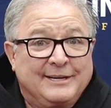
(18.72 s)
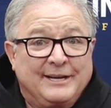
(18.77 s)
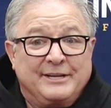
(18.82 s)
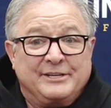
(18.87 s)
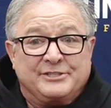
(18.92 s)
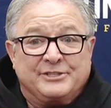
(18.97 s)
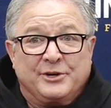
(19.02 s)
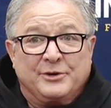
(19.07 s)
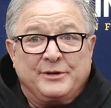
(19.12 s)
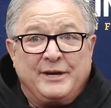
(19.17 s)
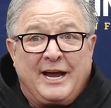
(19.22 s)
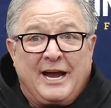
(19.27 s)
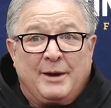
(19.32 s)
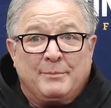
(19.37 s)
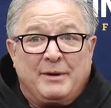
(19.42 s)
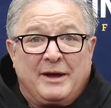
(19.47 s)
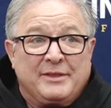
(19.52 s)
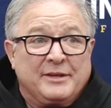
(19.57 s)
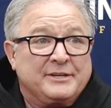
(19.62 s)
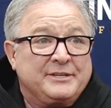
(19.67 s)
And so
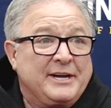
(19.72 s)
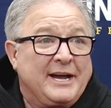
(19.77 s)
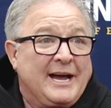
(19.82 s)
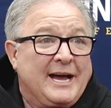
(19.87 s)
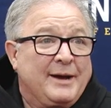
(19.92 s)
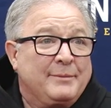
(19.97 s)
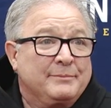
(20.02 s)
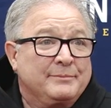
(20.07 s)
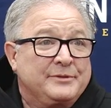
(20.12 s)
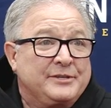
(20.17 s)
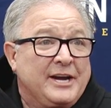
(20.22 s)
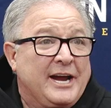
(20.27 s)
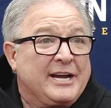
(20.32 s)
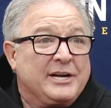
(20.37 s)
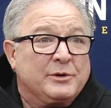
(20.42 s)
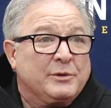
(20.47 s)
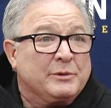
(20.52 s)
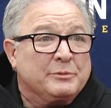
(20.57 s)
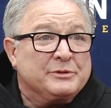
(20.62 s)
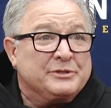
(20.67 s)
now, by the time
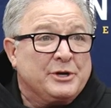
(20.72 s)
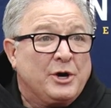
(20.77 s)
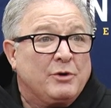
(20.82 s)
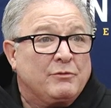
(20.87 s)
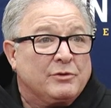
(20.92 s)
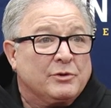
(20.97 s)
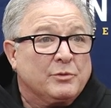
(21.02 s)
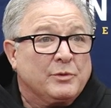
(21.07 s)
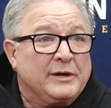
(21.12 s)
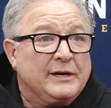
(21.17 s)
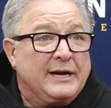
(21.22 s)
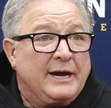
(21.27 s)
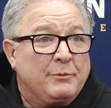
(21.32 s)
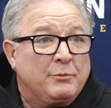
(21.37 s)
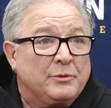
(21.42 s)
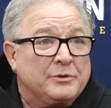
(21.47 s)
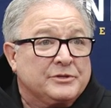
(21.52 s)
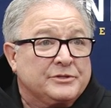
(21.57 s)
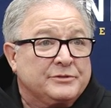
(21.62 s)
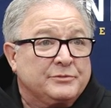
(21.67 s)
January was over, we
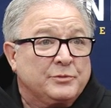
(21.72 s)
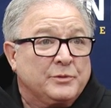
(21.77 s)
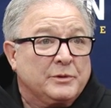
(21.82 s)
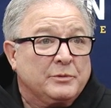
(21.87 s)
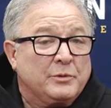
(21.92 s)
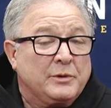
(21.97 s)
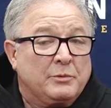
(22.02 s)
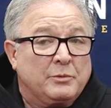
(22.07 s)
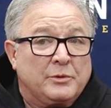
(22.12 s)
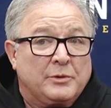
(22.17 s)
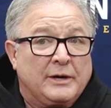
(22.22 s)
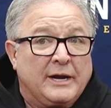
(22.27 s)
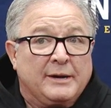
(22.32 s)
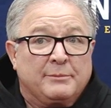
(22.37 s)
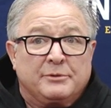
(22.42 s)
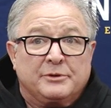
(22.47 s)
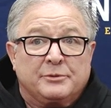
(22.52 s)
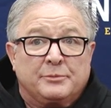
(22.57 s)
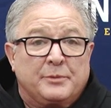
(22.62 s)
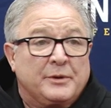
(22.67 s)
weren't
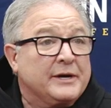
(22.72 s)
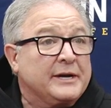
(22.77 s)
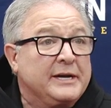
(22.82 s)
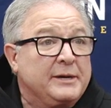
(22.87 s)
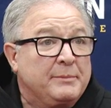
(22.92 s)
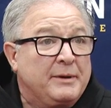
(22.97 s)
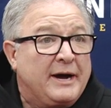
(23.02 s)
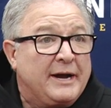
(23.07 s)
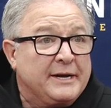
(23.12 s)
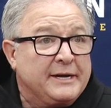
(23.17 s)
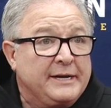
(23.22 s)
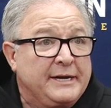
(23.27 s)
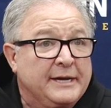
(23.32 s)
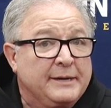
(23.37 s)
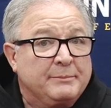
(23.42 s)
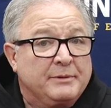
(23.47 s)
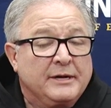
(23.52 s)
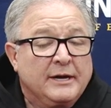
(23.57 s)
able to bring anybody in.